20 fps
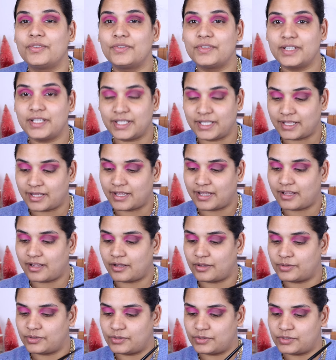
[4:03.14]
Really like
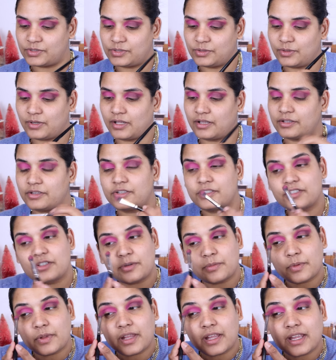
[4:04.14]
how those two colors
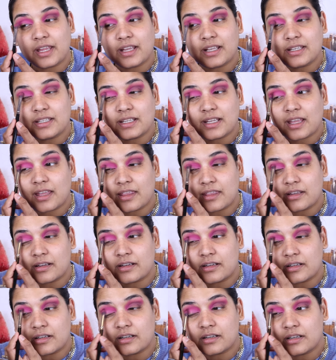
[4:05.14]
are playing
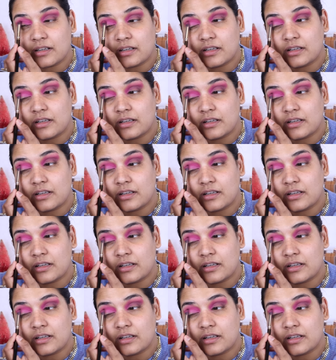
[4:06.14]
together.